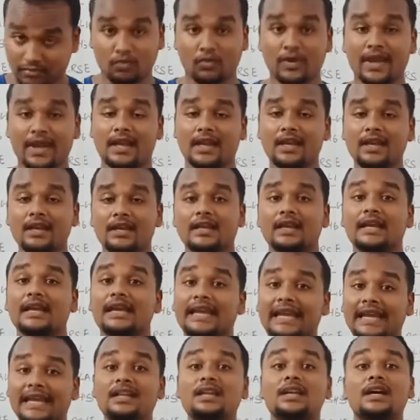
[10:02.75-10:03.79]

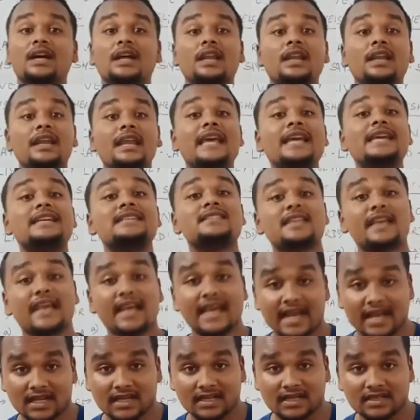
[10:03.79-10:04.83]
whale, it
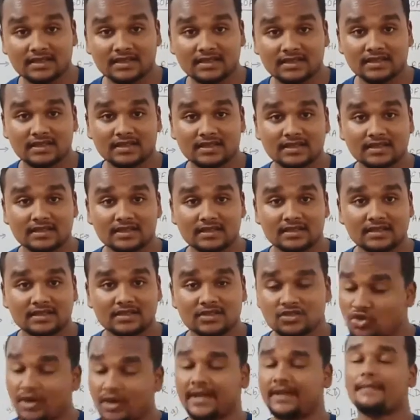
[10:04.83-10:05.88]
lays egg.
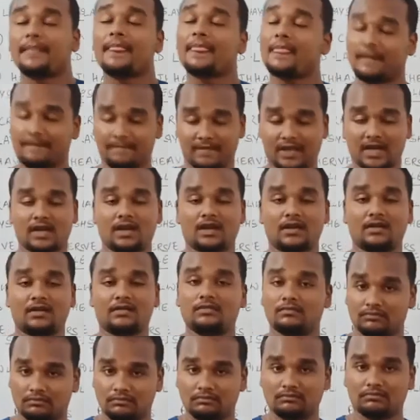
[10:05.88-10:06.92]
Sorry,
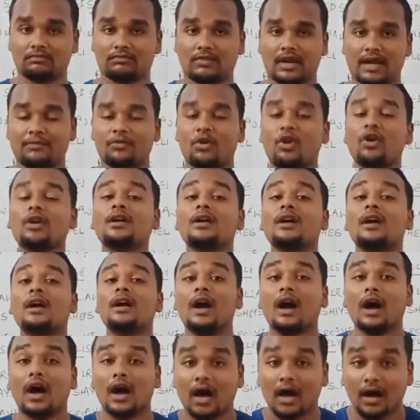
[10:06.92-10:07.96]
I'm
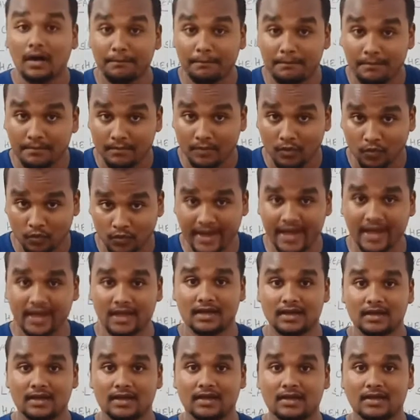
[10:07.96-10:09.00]
wrong.
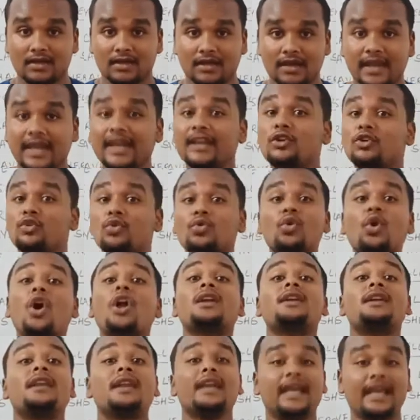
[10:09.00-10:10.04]
Whale, it do
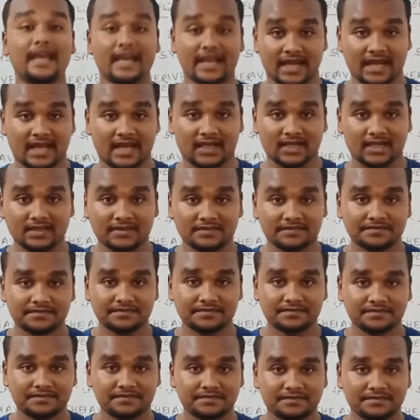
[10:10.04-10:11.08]
not lay egg.
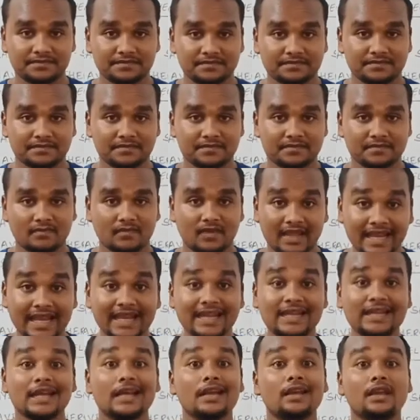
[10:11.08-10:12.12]

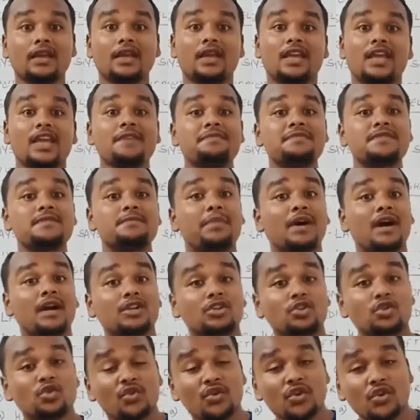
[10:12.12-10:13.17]
It gives
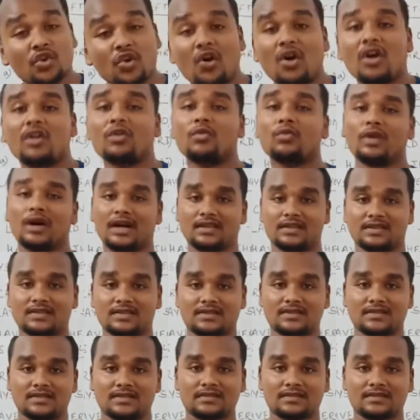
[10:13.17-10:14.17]
birth to young ones.